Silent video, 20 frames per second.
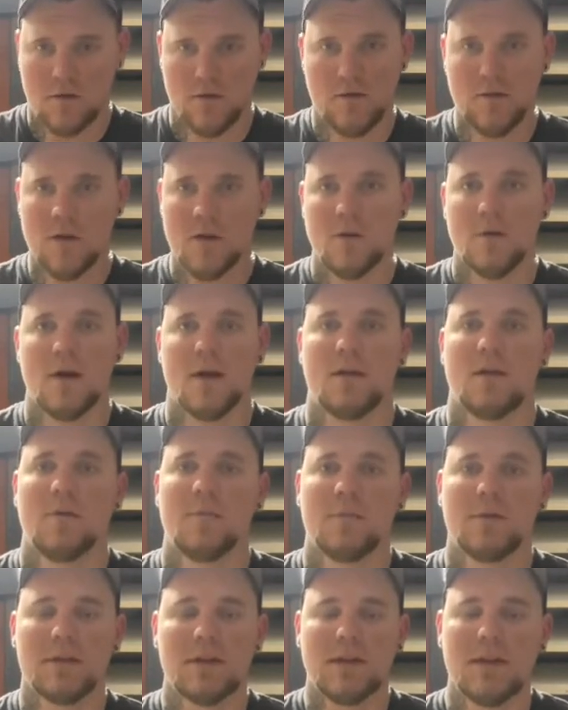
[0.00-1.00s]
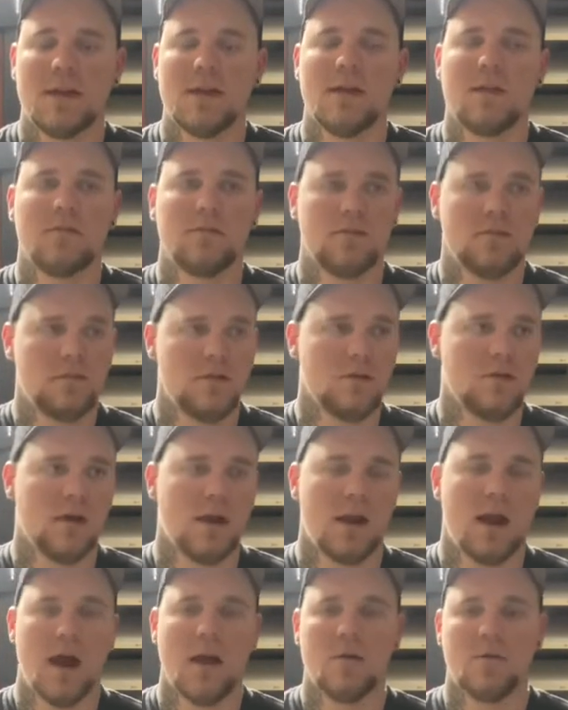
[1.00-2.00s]
Do it, please do
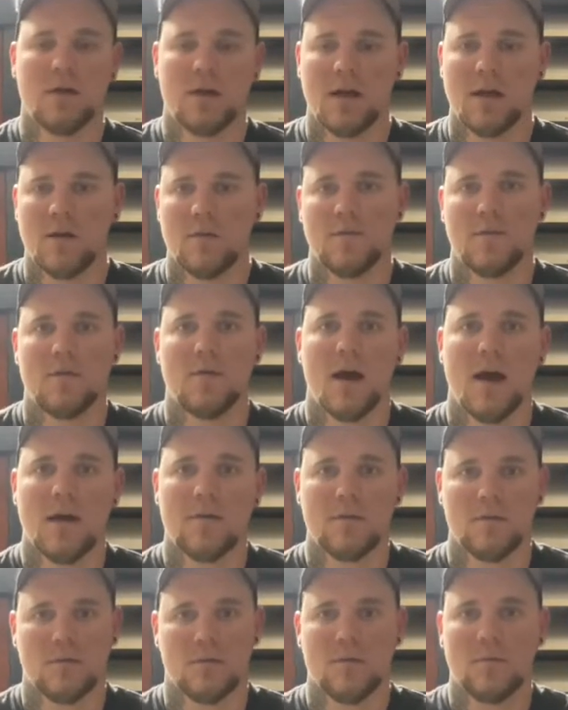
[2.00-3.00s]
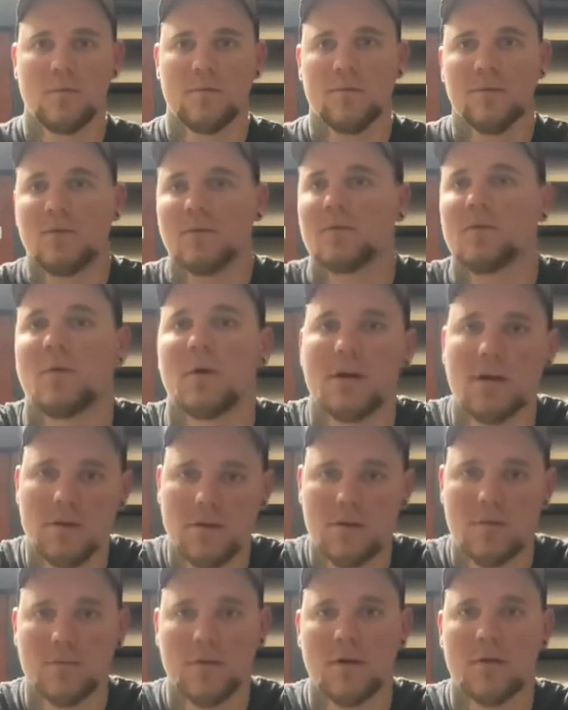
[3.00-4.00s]
it. I don't care if you have a room full of
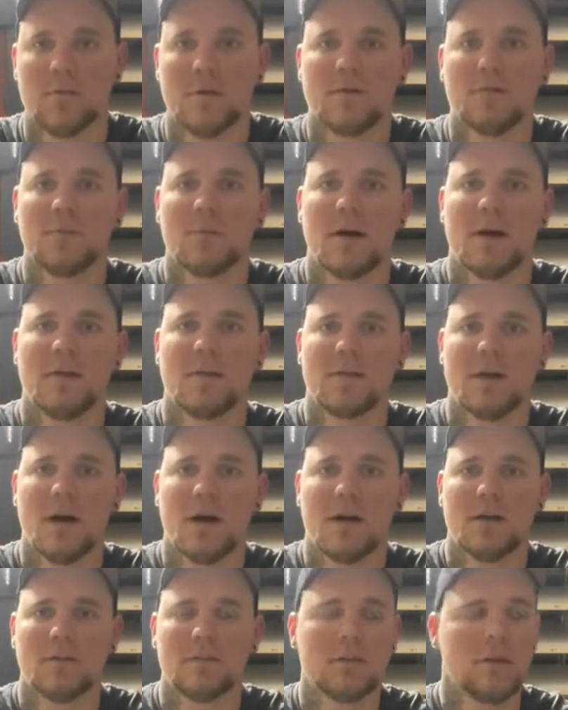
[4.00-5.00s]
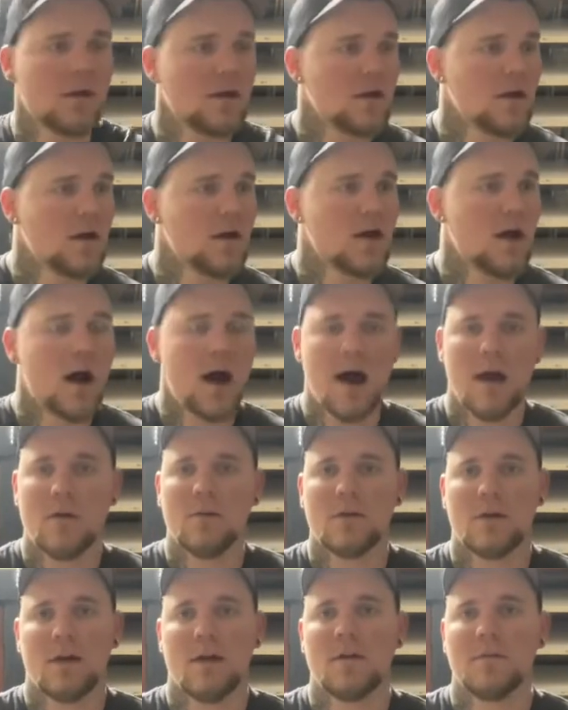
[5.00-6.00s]
22 Burmese pythons. I
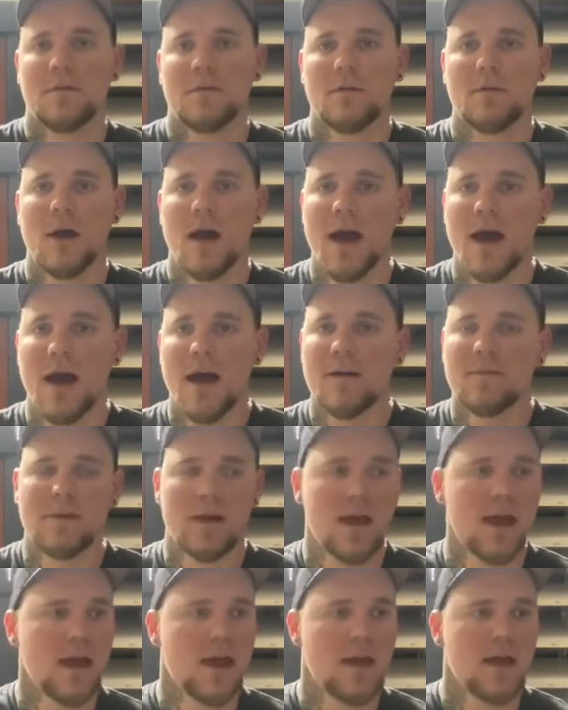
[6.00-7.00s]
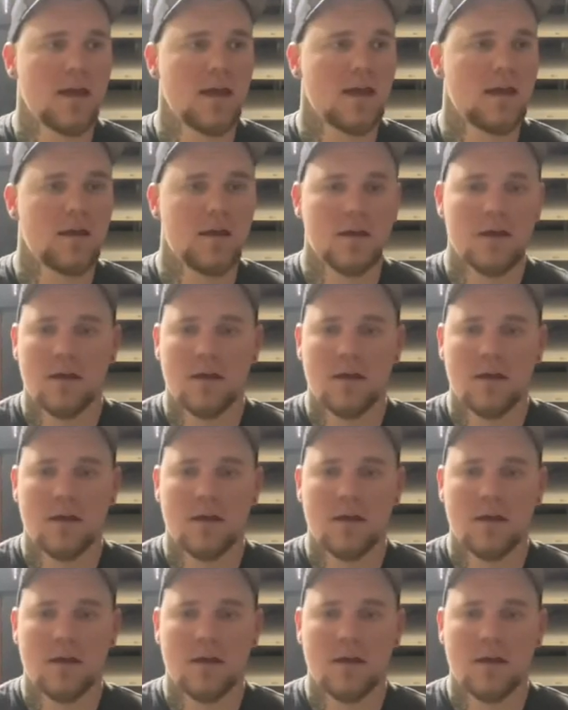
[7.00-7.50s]
don't care if you have a